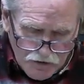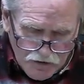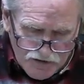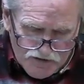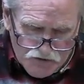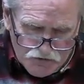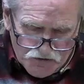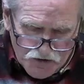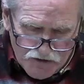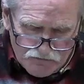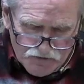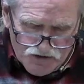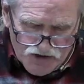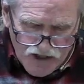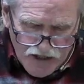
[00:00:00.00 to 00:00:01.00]
And so
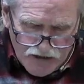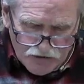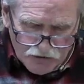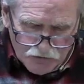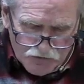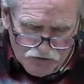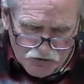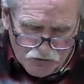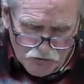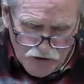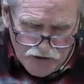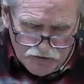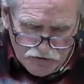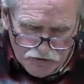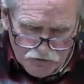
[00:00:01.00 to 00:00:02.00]
David's anger was
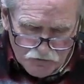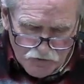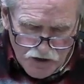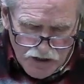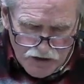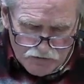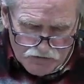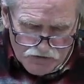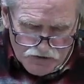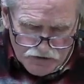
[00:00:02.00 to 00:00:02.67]
greatly aroused